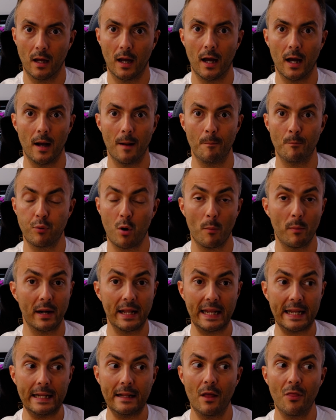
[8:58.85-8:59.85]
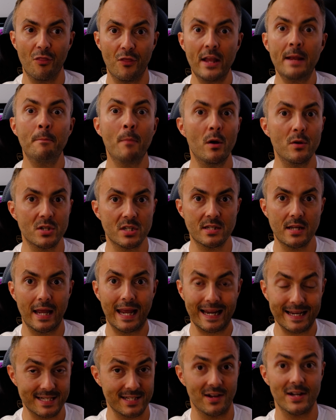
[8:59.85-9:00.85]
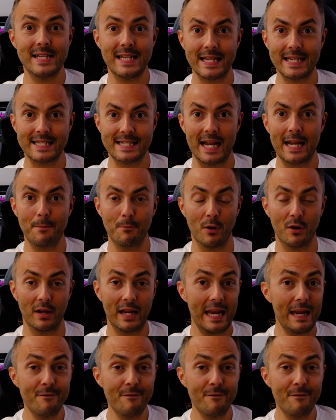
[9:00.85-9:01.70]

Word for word: Probably the most exciting statement,